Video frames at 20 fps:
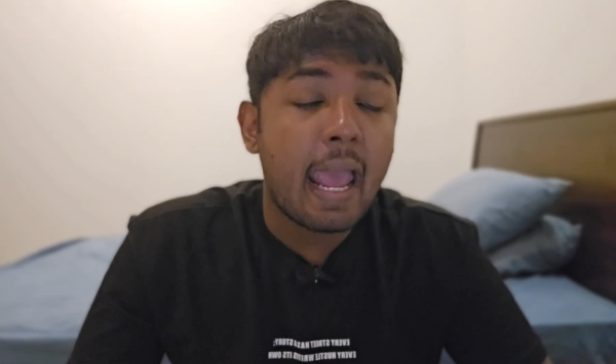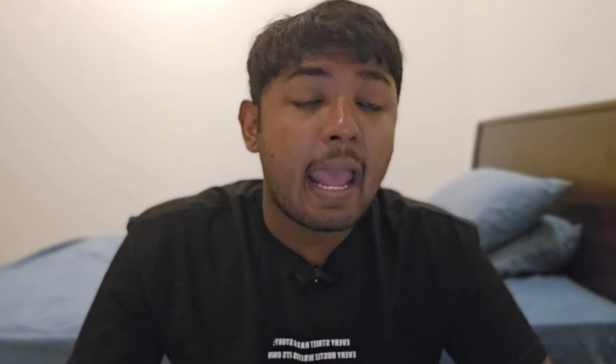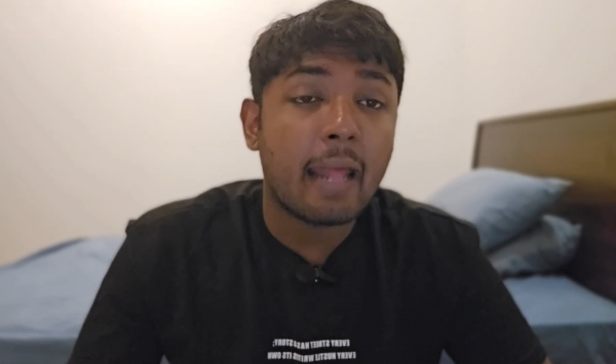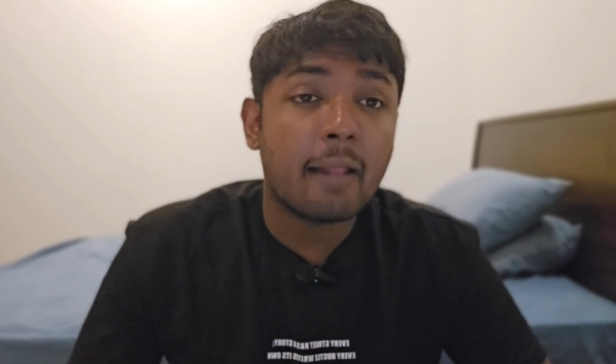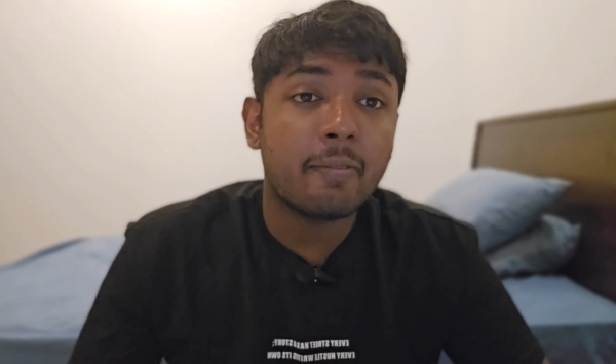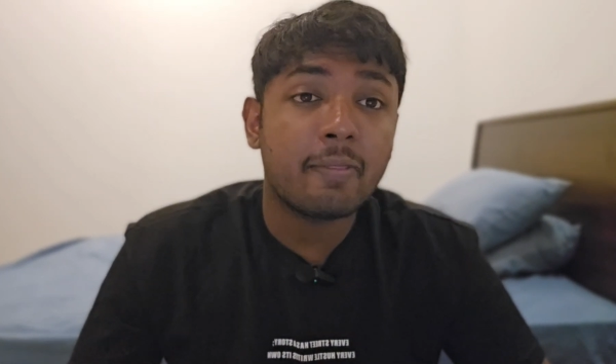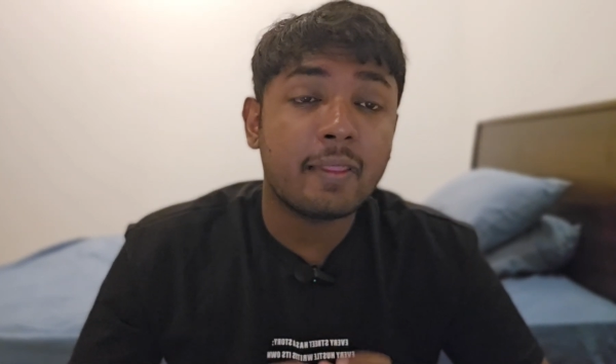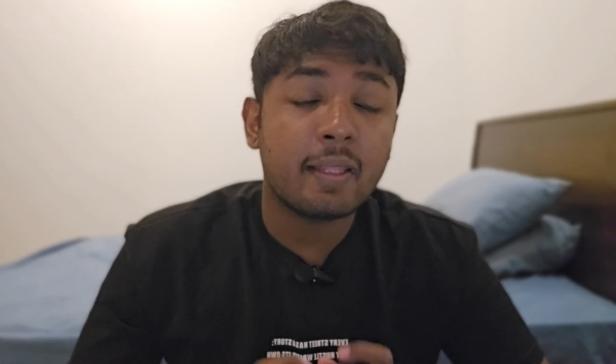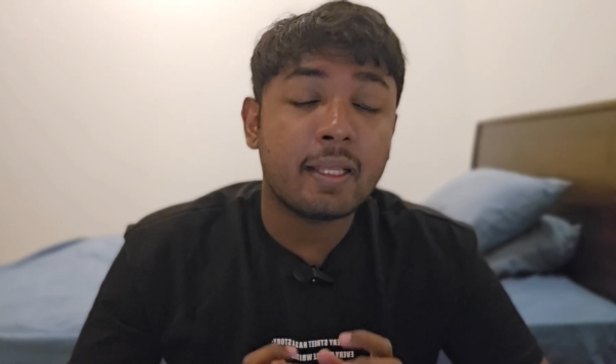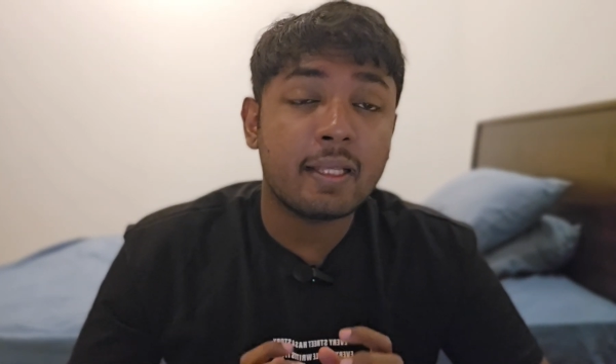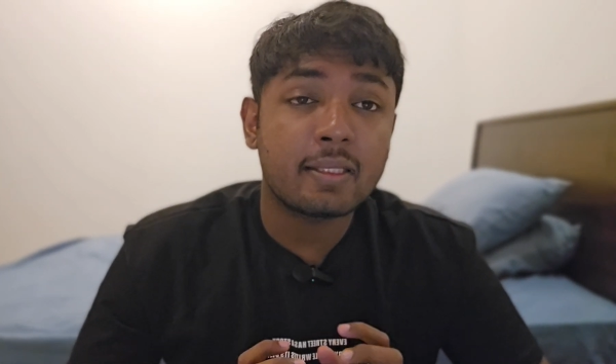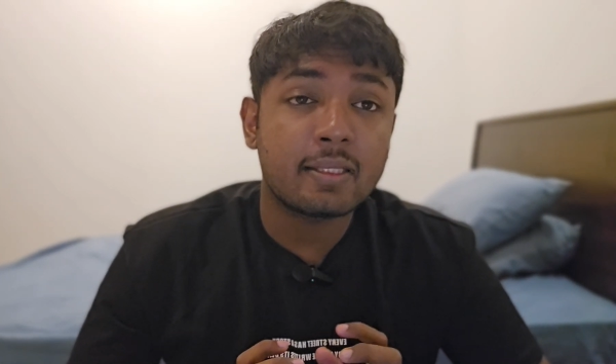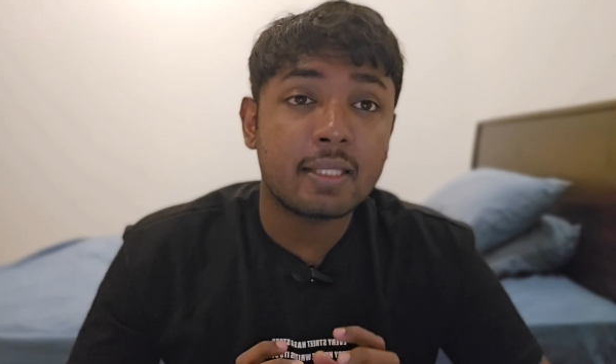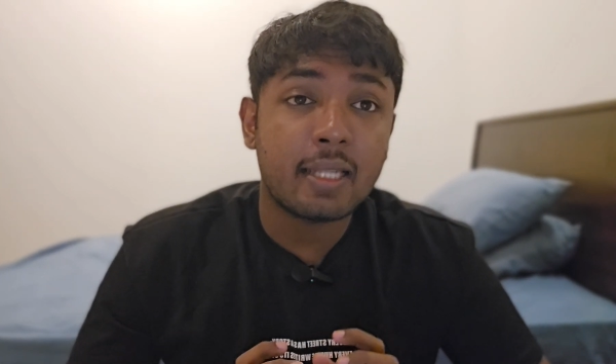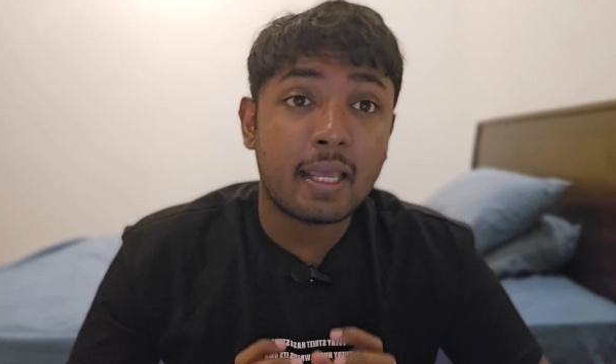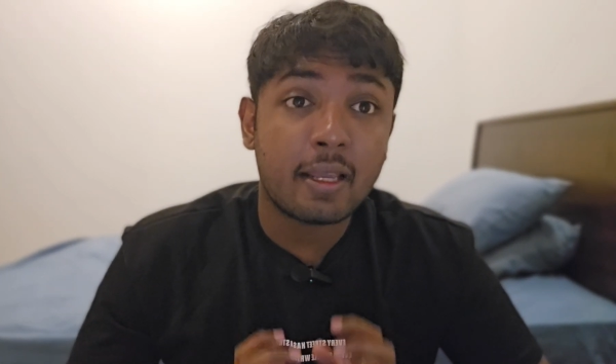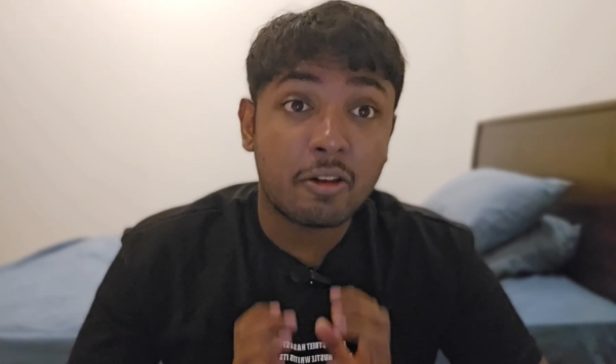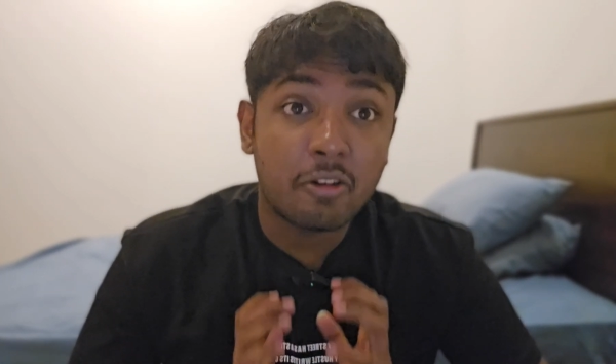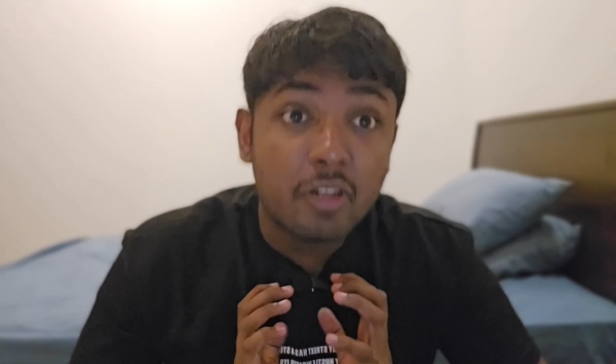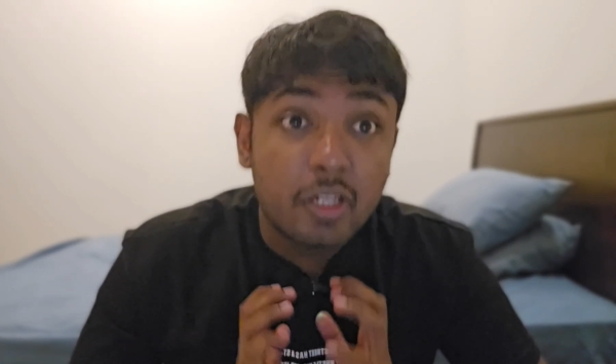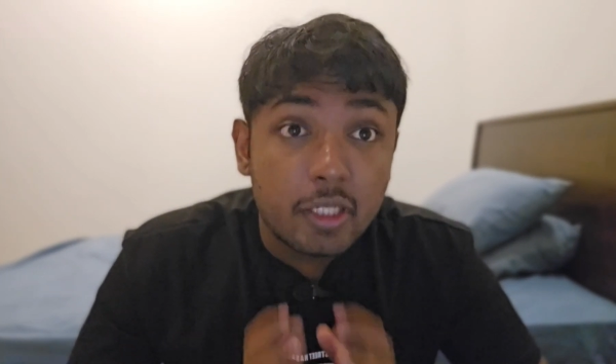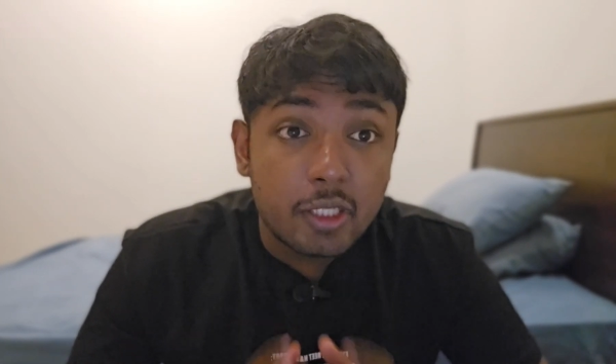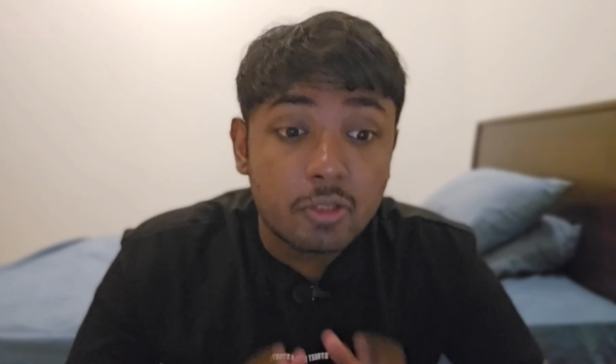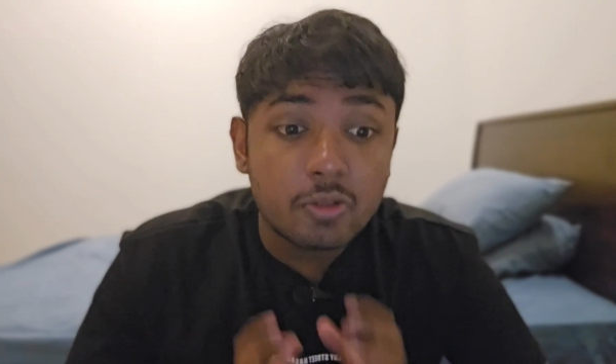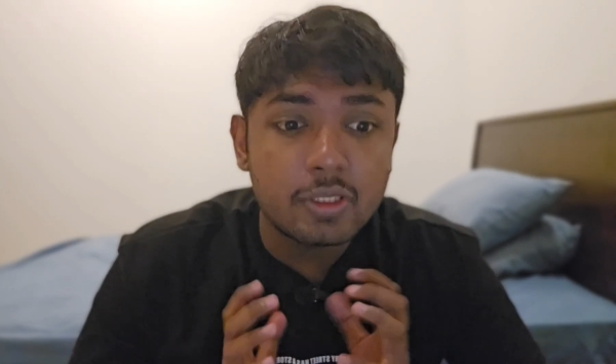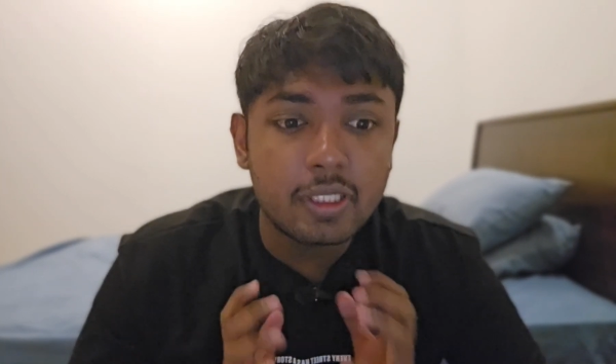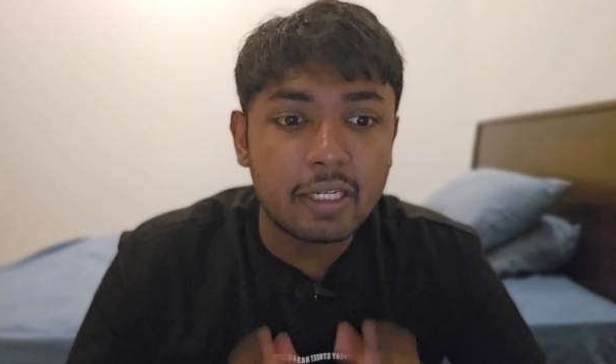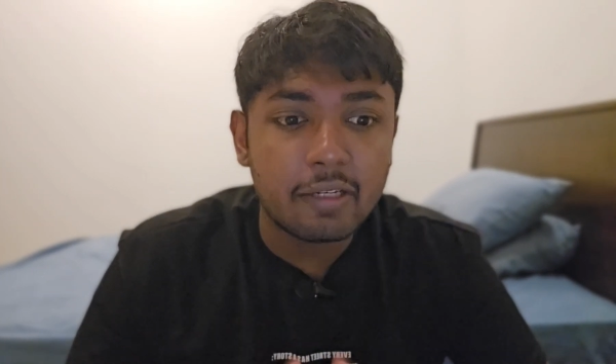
and things like reduced